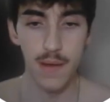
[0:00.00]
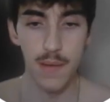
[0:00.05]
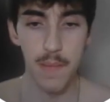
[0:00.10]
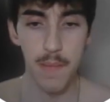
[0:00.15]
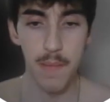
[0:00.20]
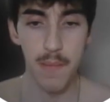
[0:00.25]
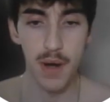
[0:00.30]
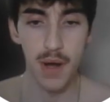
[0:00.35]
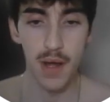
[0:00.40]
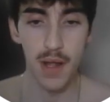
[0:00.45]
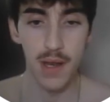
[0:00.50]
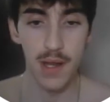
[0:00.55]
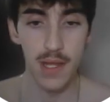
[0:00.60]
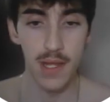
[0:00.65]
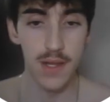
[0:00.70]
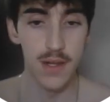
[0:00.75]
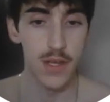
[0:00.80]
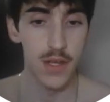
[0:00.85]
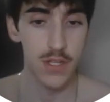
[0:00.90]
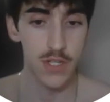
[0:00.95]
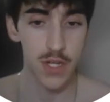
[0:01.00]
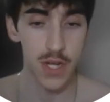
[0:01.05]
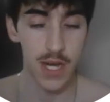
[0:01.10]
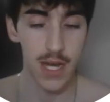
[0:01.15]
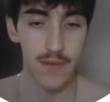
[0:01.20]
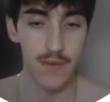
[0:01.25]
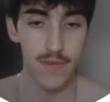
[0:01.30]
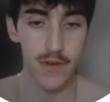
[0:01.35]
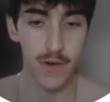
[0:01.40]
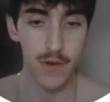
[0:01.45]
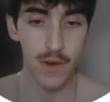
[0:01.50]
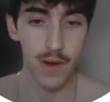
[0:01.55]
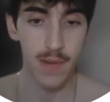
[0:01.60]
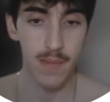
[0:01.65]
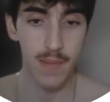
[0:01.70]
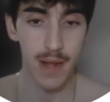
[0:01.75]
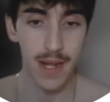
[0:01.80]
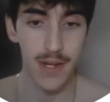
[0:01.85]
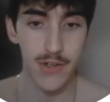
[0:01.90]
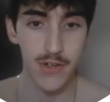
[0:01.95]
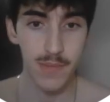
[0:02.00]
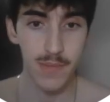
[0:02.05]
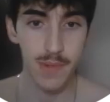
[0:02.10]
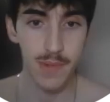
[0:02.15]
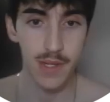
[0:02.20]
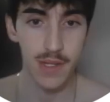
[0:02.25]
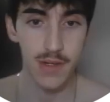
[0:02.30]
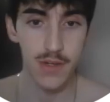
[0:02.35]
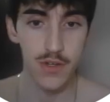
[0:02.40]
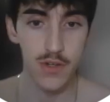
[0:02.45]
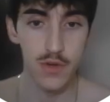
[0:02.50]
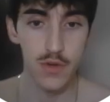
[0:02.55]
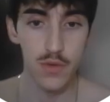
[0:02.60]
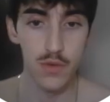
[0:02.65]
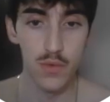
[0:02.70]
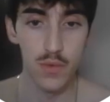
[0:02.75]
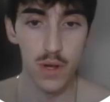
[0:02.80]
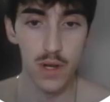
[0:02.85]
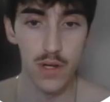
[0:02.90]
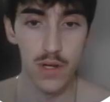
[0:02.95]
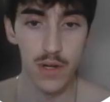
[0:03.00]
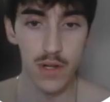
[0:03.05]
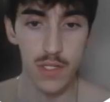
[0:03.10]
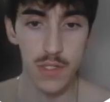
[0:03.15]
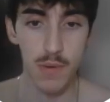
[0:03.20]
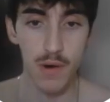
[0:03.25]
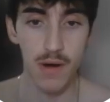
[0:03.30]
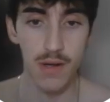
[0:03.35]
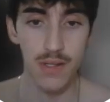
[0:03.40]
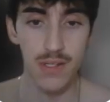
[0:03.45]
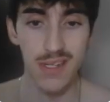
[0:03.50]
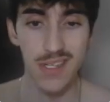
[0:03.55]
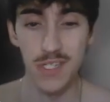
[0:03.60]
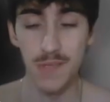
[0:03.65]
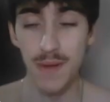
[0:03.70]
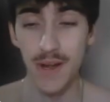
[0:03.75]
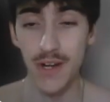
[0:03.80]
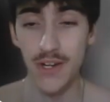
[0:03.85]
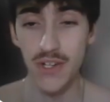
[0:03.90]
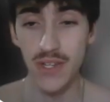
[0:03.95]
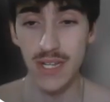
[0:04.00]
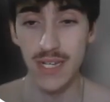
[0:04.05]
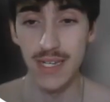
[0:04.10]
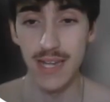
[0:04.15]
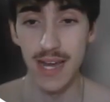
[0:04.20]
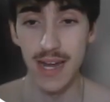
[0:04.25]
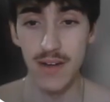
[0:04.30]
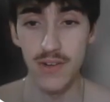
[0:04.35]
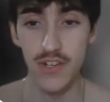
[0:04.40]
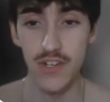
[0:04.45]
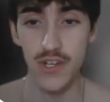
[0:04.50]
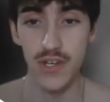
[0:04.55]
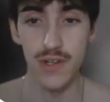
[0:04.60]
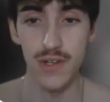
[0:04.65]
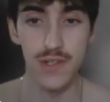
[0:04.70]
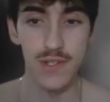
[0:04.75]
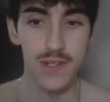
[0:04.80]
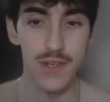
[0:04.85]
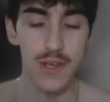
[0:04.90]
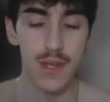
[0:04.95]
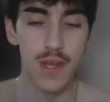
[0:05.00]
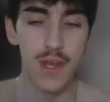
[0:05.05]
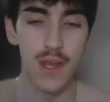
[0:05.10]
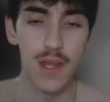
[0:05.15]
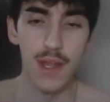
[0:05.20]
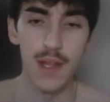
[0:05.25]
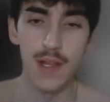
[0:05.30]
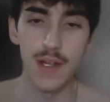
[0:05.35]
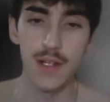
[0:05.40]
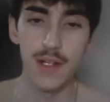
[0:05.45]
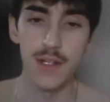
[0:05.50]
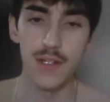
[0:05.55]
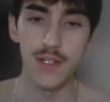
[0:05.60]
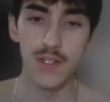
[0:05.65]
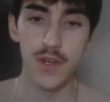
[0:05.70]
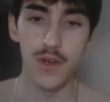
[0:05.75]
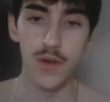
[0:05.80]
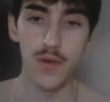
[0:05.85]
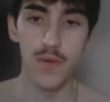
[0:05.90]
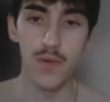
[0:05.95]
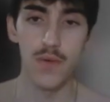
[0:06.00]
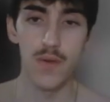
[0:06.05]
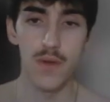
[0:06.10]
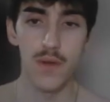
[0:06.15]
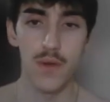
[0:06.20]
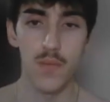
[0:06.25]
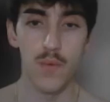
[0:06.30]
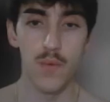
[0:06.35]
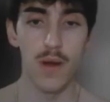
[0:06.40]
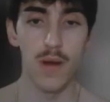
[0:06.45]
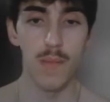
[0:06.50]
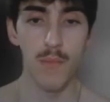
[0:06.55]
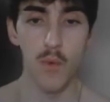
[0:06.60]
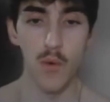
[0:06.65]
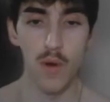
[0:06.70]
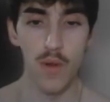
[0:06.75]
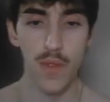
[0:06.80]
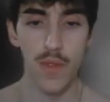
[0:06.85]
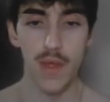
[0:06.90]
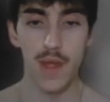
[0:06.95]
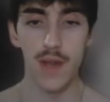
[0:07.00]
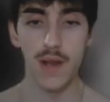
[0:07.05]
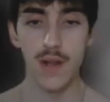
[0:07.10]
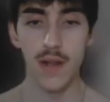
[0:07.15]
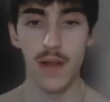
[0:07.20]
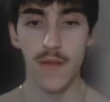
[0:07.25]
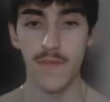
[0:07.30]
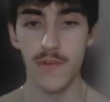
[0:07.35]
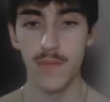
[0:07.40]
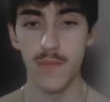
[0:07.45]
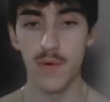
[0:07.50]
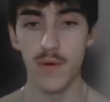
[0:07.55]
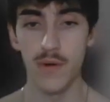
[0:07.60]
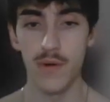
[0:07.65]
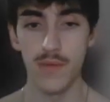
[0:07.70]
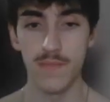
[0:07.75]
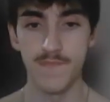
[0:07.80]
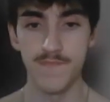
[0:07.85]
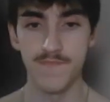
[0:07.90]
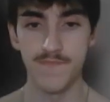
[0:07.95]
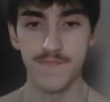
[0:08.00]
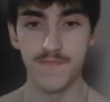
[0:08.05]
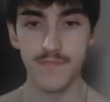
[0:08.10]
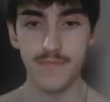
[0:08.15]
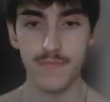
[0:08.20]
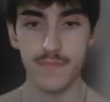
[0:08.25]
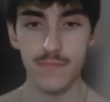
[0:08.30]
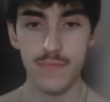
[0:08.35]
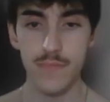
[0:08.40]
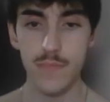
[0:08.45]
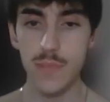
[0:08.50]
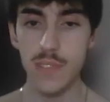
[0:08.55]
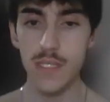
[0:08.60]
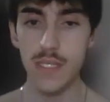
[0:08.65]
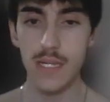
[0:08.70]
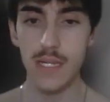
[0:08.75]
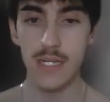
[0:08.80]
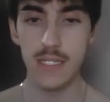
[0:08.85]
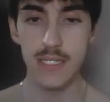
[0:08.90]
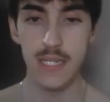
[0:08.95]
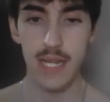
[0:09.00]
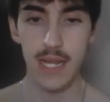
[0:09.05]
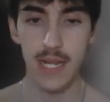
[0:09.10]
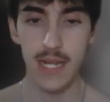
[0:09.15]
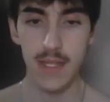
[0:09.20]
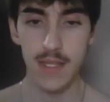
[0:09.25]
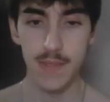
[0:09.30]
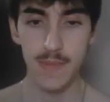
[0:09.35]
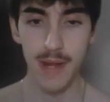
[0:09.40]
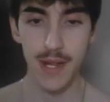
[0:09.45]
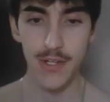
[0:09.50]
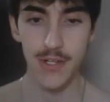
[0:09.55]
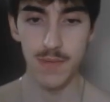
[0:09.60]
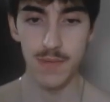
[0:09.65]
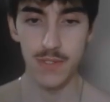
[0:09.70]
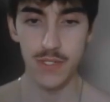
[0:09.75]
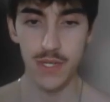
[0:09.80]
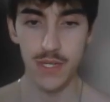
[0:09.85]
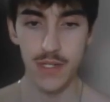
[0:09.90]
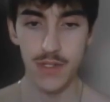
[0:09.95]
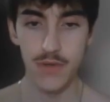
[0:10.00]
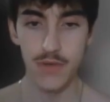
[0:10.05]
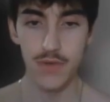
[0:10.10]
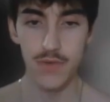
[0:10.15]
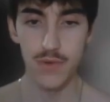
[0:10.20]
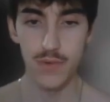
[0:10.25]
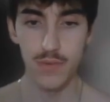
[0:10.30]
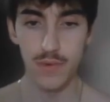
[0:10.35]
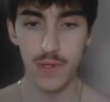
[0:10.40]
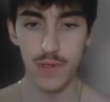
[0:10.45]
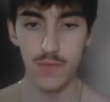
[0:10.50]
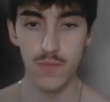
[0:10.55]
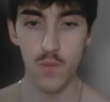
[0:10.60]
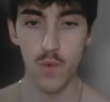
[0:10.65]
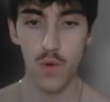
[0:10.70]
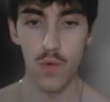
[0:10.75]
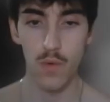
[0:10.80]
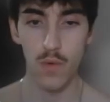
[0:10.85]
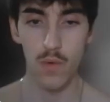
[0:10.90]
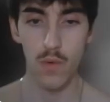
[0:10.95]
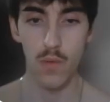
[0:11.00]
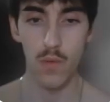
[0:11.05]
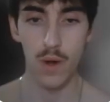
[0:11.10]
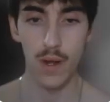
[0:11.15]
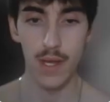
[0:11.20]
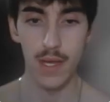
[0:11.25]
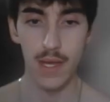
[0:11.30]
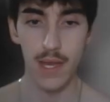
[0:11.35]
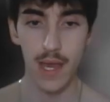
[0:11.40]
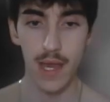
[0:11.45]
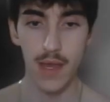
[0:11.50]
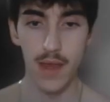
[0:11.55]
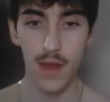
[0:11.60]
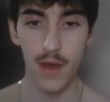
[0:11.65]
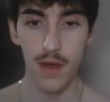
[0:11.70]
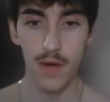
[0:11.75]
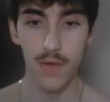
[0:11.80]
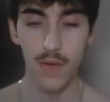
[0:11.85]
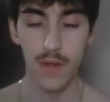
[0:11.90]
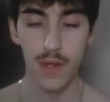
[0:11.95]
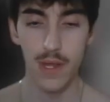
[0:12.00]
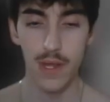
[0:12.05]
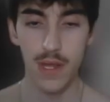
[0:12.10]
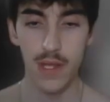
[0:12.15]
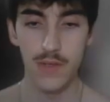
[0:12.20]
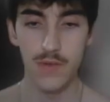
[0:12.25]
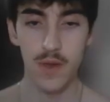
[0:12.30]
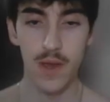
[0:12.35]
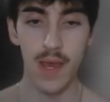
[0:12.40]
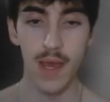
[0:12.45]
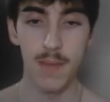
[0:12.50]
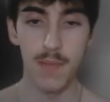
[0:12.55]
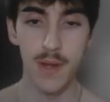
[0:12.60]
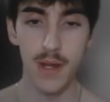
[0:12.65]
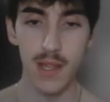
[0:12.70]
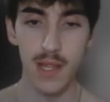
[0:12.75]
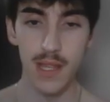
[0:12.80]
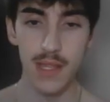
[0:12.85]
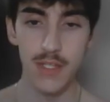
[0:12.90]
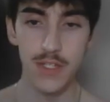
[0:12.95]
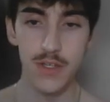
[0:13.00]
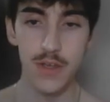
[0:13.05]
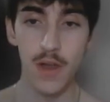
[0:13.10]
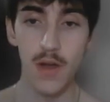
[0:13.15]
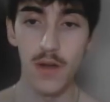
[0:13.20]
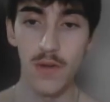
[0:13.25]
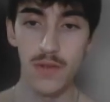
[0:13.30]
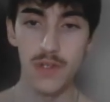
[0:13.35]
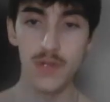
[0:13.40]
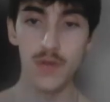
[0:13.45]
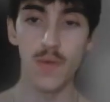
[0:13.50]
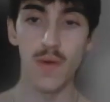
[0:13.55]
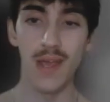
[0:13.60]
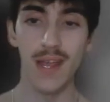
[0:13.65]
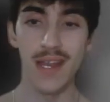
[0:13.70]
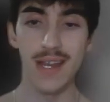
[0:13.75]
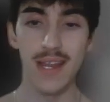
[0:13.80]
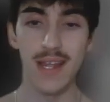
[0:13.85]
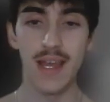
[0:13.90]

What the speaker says: but it does not have a great matchup into Dunsparce, especially down shields. So we're more than comfortable staying in this matchup. Looks like 2 drill runs won't quite KO, so I am going to let this go to